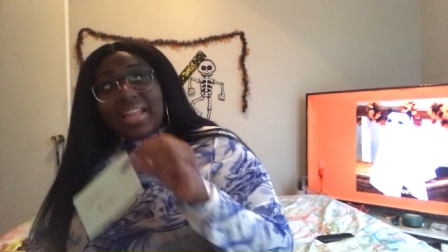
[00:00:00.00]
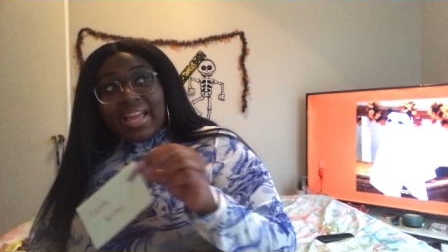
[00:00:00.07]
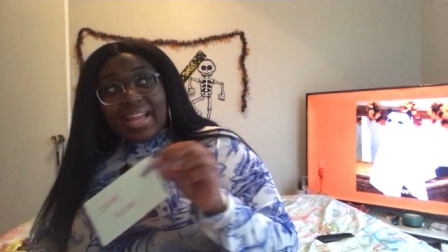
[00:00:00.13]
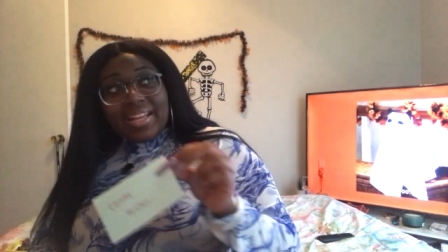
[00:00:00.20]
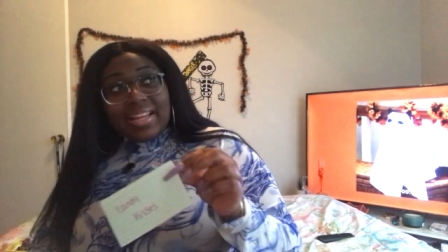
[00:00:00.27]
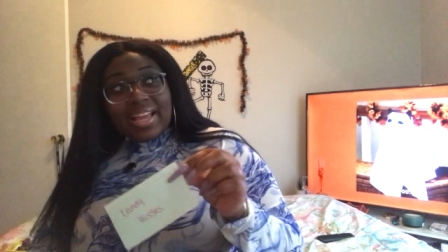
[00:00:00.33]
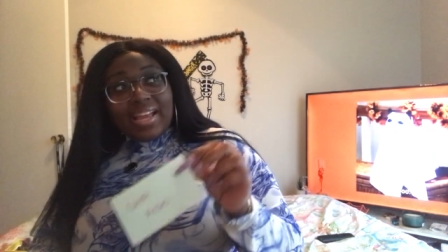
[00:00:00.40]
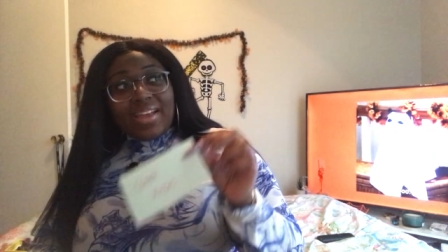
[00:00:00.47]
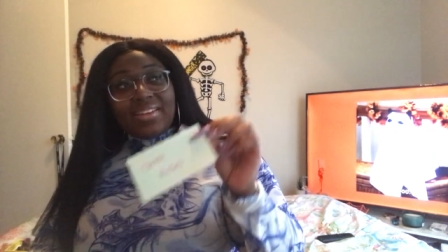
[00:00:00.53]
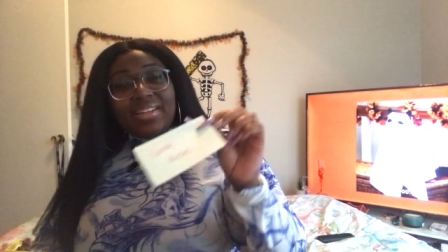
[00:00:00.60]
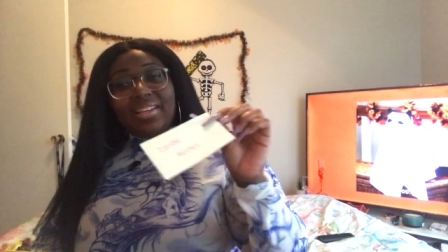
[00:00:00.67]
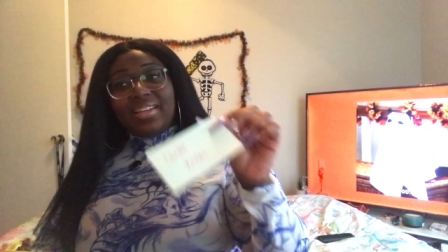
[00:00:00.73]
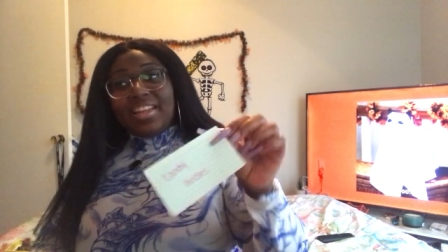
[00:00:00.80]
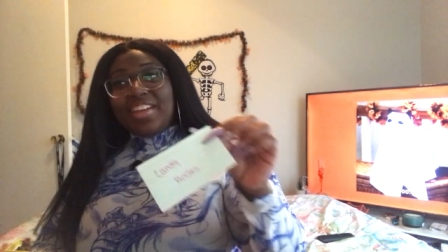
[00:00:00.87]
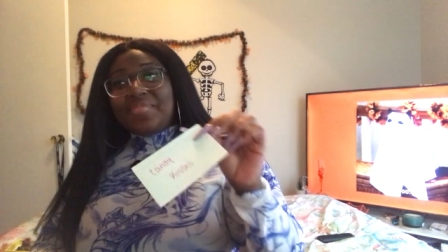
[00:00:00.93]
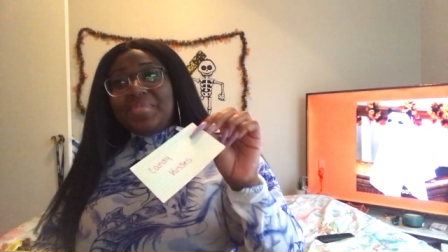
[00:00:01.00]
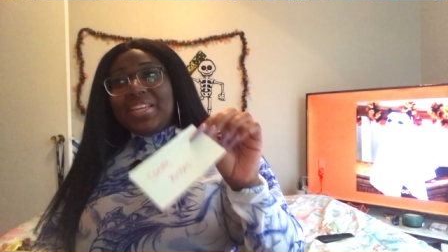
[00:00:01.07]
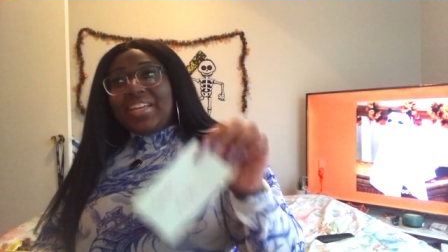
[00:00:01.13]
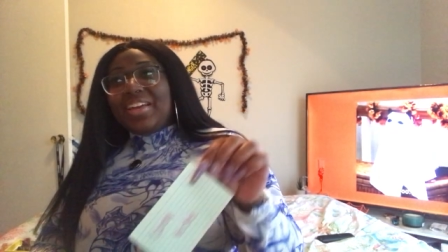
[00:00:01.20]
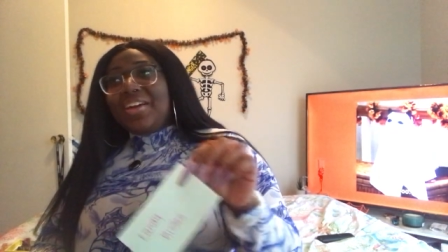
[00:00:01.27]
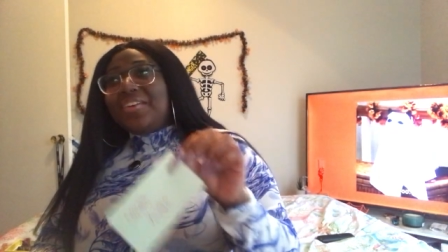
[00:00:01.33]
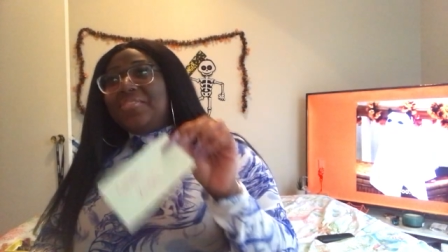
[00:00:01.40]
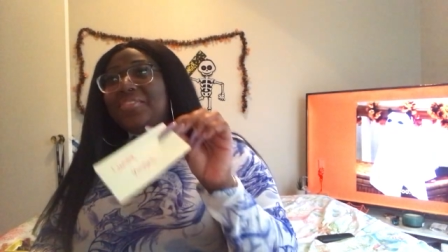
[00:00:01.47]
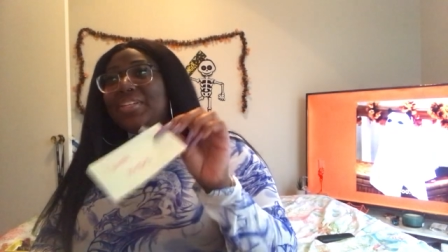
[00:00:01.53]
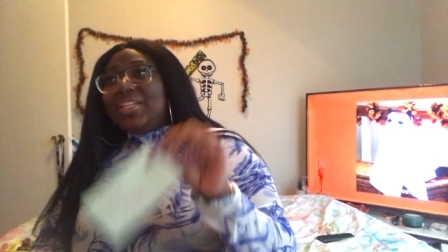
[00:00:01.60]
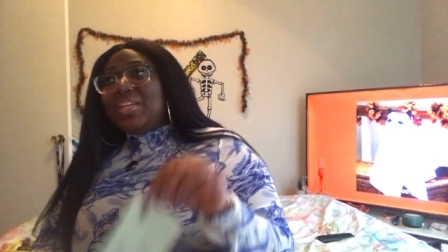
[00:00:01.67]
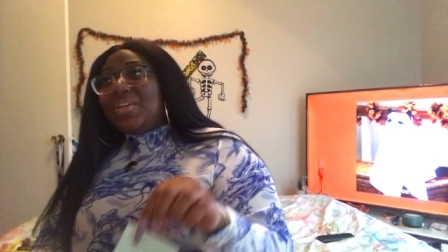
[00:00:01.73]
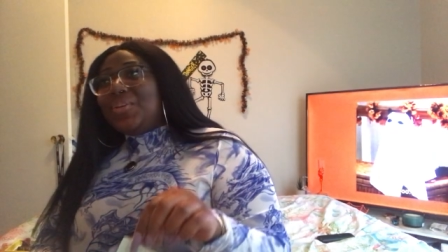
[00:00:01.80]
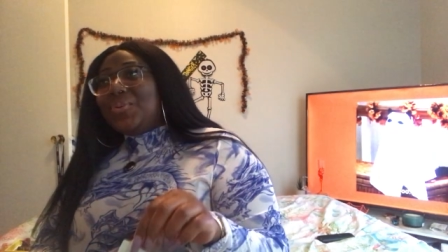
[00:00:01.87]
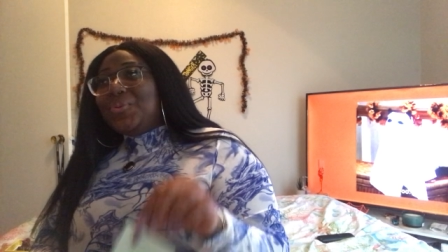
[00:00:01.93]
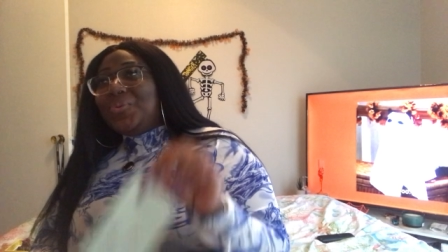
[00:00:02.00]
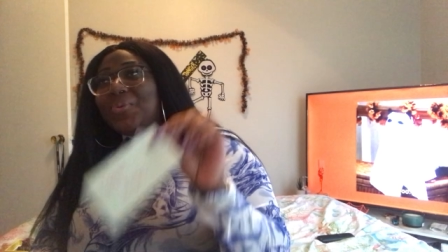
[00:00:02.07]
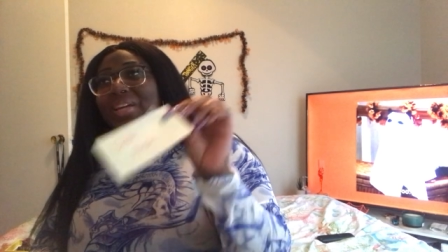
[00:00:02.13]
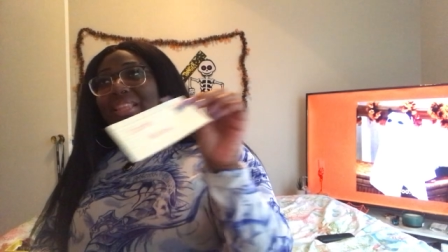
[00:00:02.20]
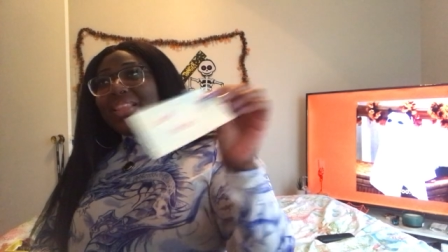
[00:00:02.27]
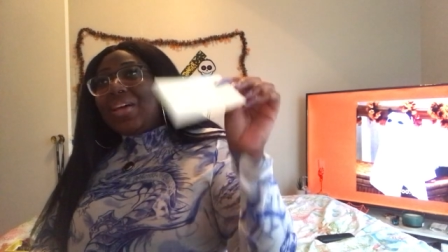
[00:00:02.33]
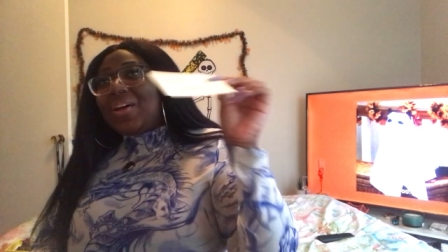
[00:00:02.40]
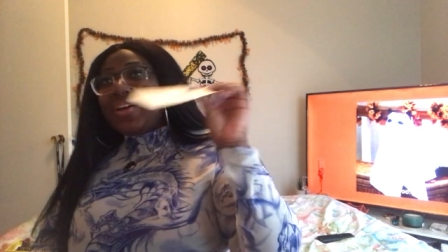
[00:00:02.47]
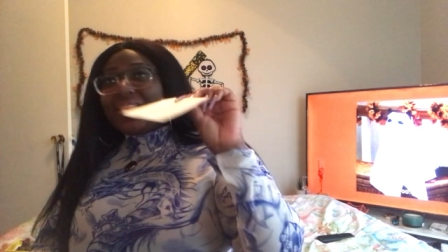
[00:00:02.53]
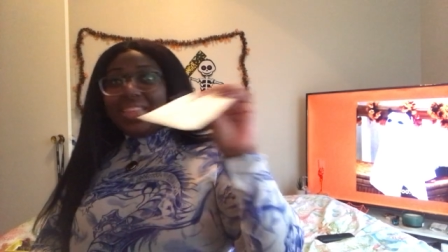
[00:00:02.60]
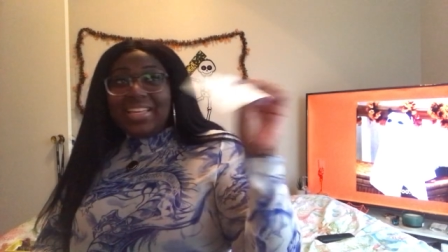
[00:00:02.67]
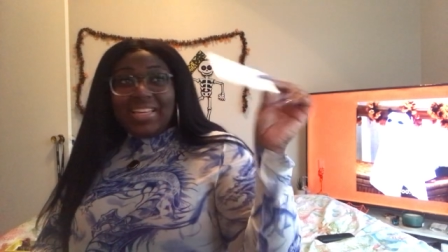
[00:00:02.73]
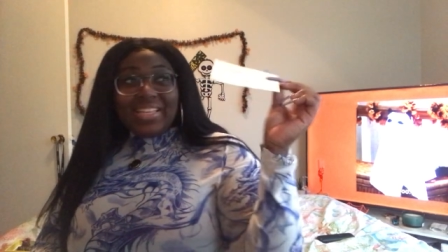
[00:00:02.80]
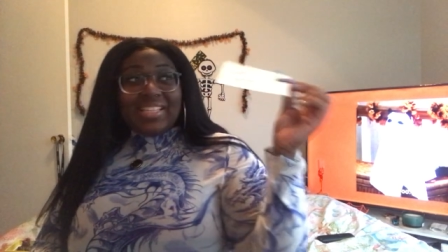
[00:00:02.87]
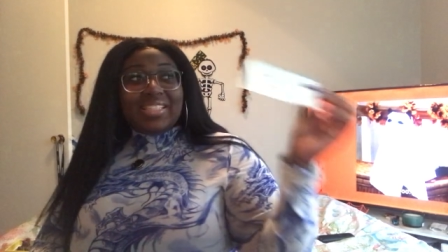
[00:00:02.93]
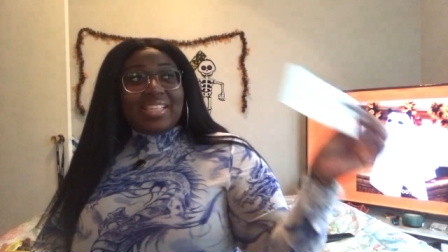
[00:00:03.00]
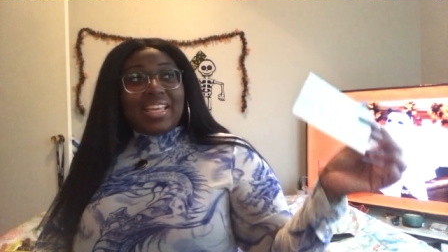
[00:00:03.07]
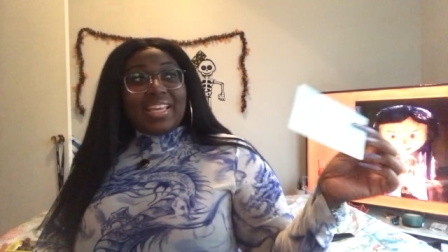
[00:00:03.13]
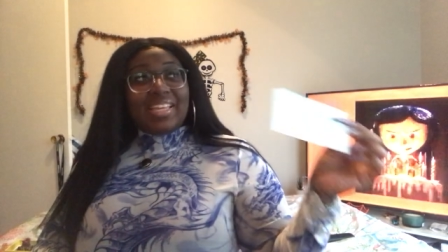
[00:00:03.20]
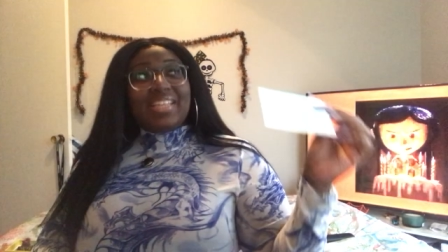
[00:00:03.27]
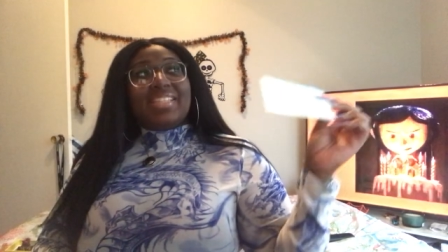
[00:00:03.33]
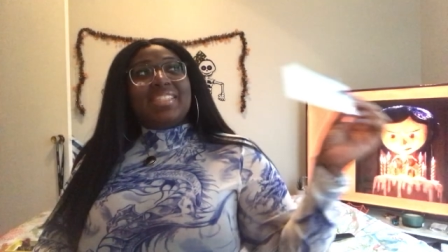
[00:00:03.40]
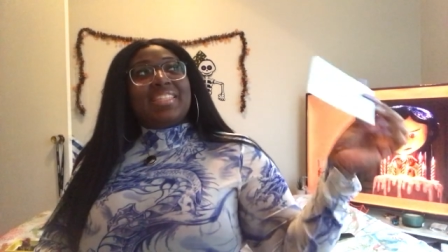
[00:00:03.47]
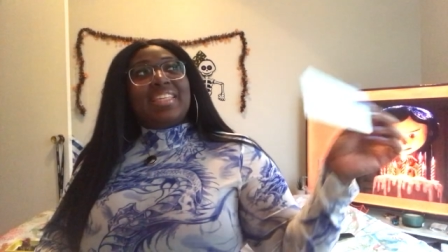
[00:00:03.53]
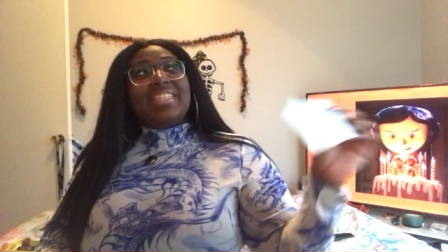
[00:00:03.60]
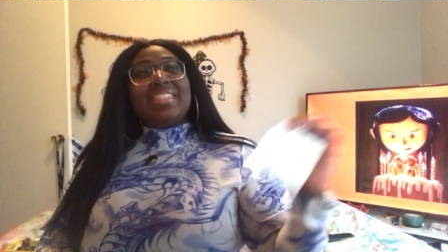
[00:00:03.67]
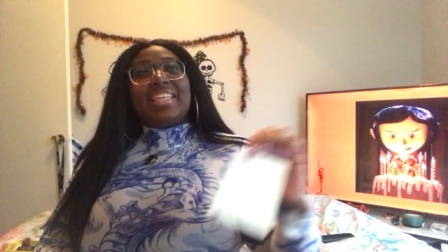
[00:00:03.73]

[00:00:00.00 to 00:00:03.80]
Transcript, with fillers: lay down and let me cover you with all these kisses.